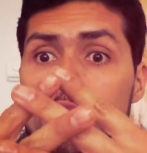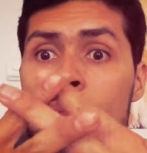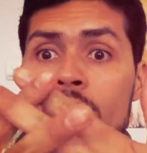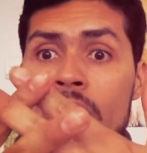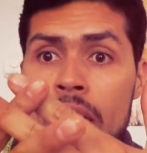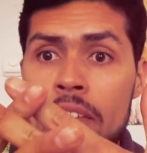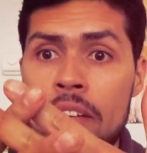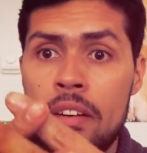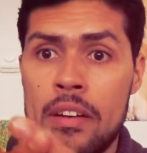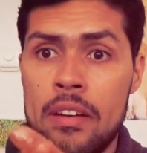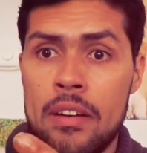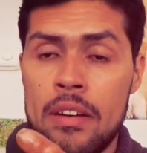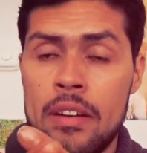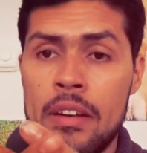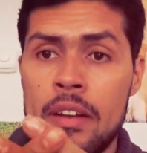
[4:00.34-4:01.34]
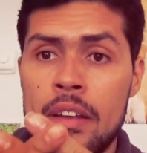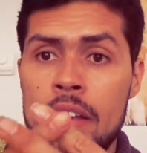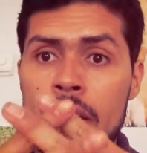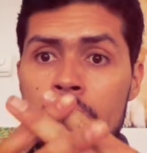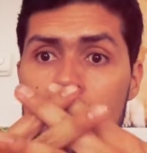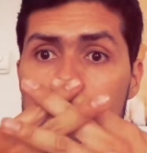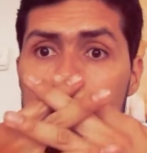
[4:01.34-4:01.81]
together,
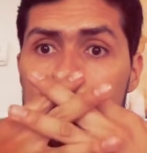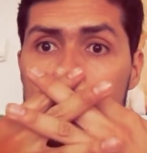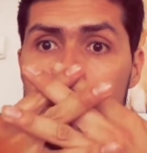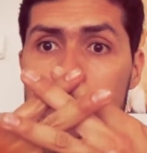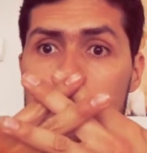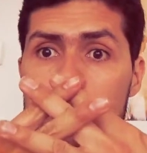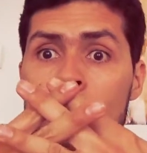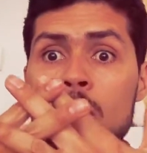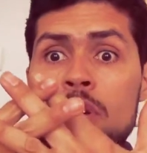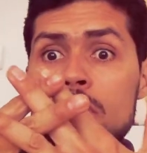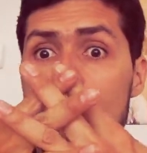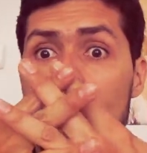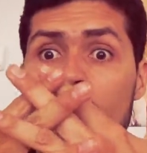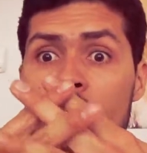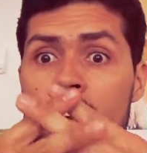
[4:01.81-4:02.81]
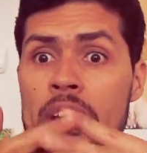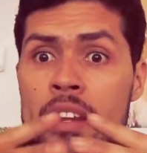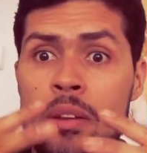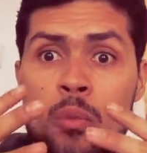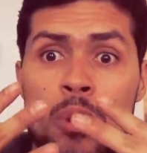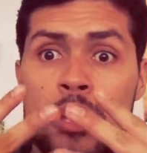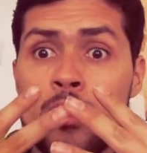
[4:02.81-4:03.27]
in which order,
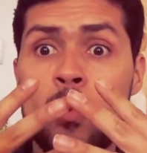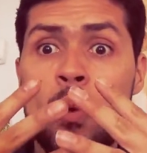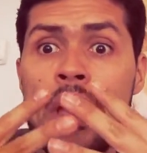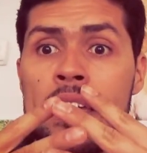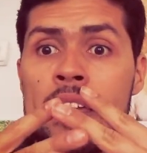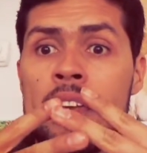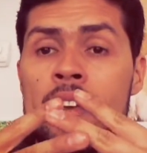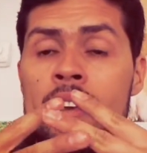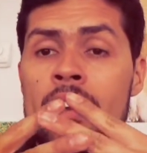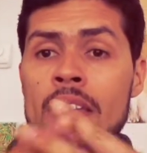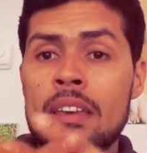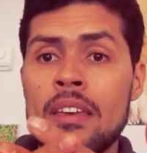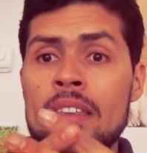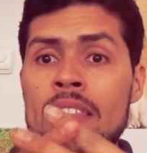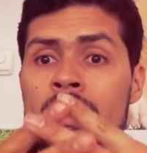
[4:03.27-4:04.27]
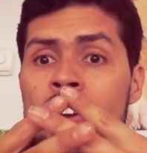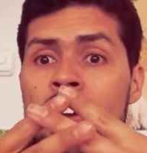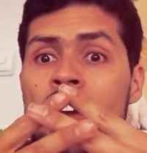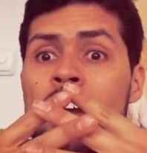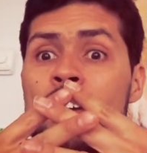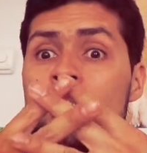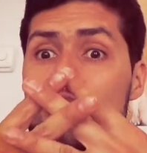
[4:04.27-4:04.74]
in which way
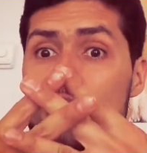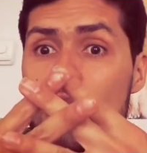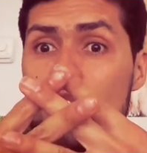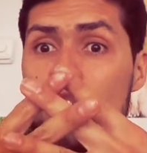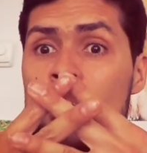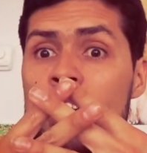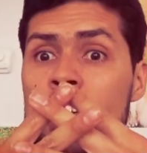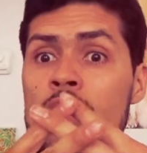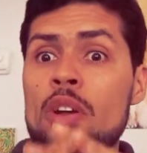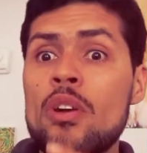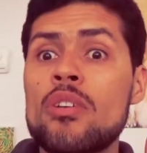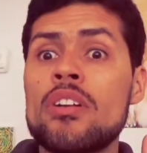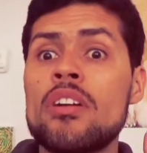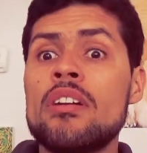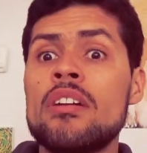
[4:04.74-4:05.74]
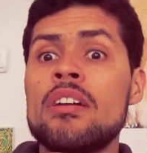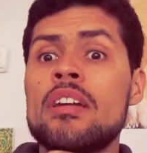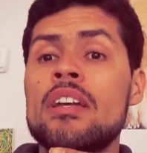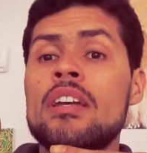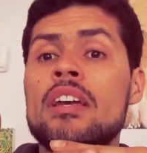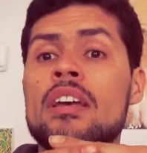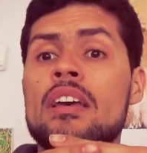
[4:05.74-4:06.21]
they are structured in order
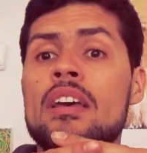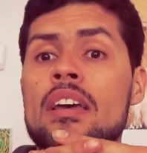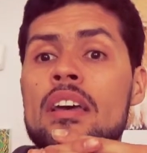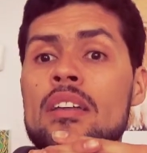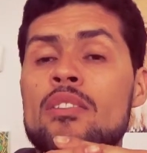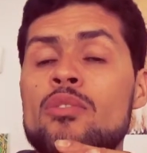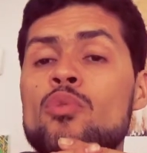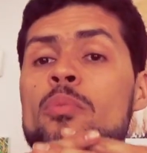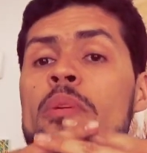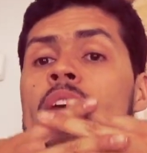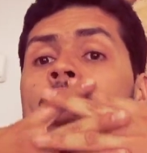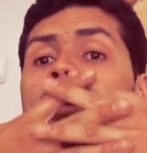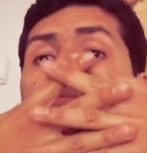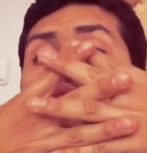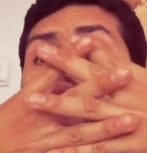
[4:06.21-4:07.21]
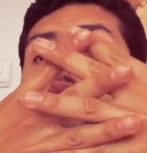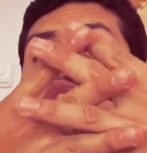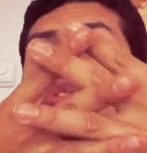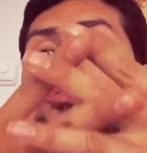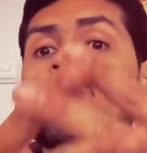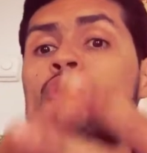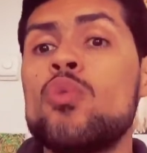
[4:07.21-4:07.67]
to be able
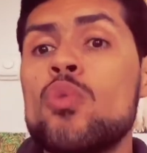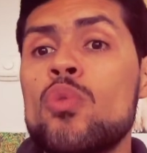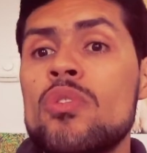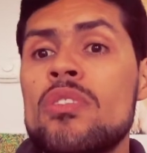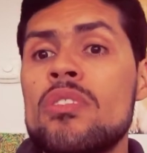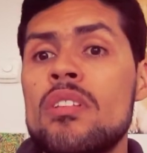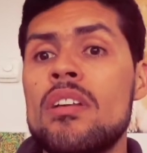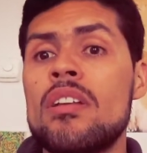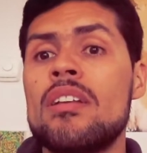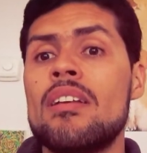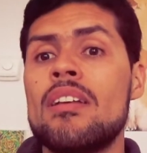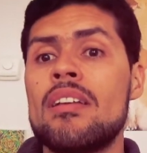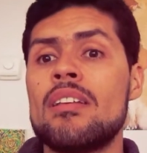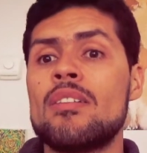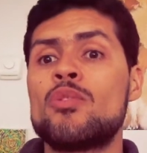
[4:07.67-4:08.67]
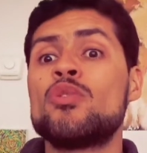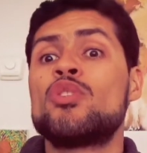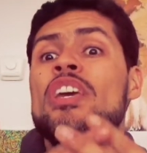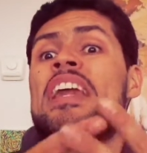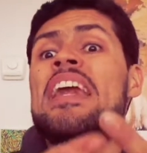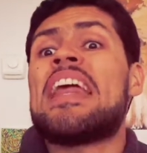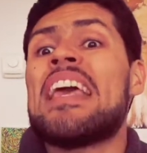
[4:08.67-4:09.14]
to
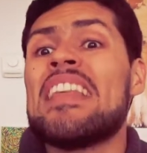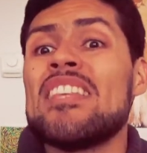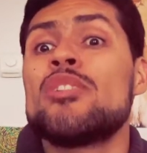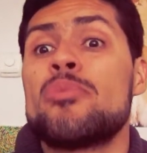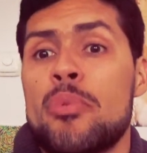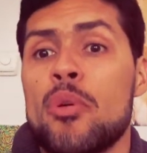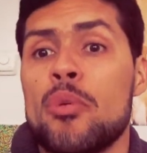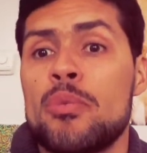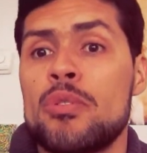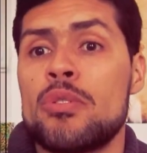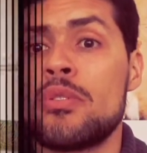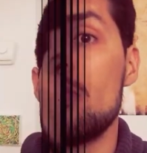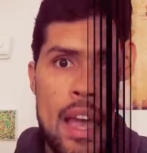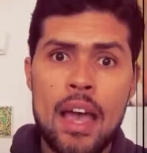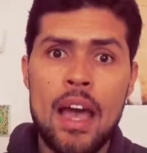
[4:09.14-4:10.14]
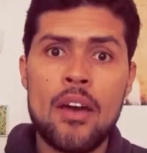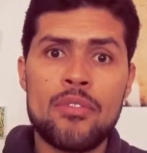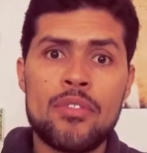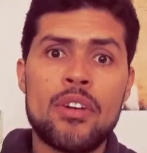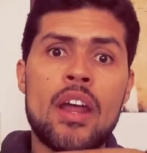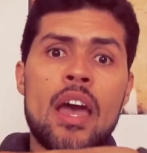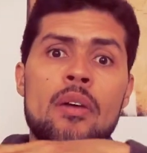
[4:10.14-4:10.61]
generate these proofs.
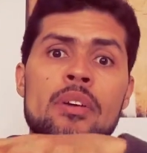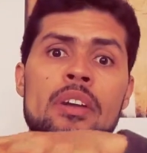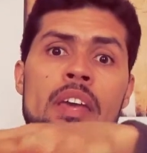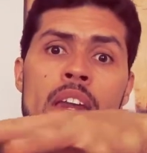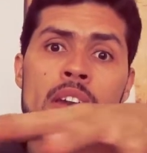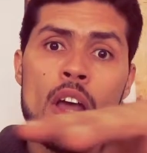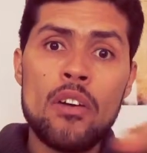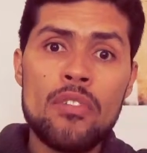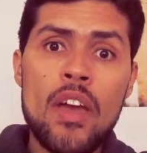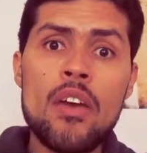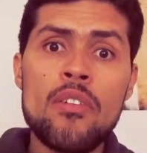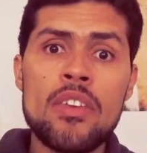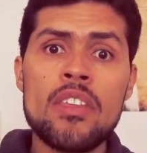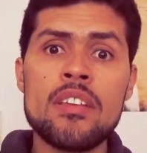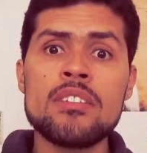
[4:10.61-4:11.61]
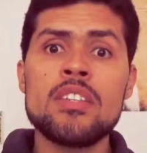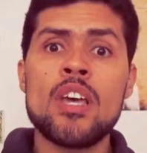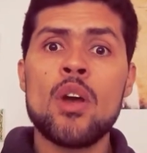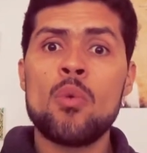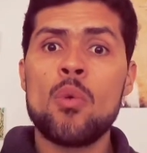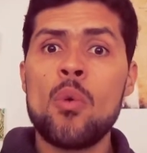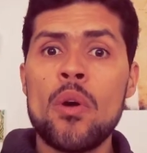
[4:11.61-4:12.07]
After having enough evidence,
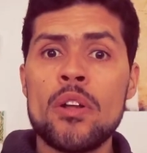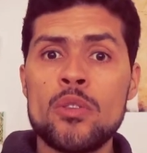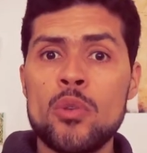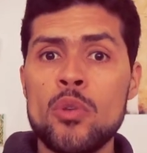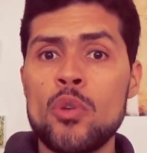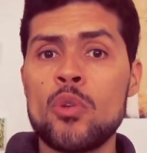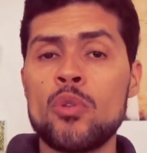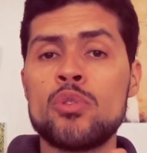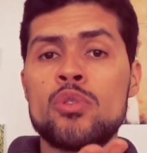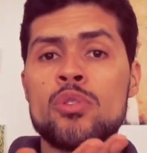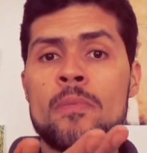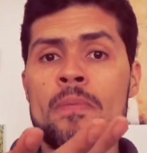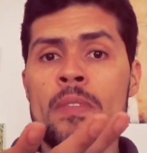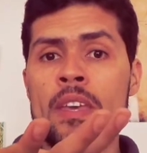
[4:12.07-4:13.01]
we want to use